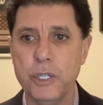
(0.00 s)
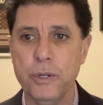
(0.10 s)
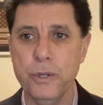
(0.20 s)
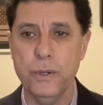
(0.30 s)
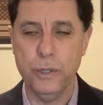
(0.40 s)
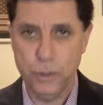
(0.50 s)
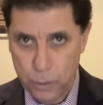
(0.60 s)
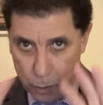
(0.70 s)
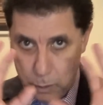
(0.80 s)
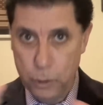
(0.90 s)
so
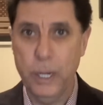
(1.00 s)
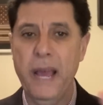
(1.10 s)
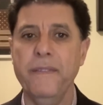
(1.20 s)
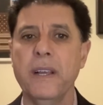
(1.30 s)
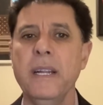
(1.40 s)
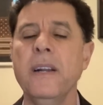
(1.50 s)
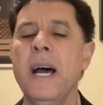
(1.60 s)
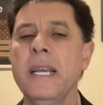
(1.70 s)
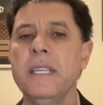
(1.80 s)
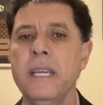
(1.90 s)
you'll have a clear
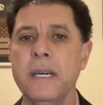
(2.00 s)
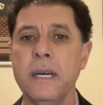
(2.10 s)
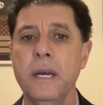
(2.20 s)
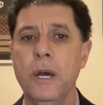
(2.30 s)
idea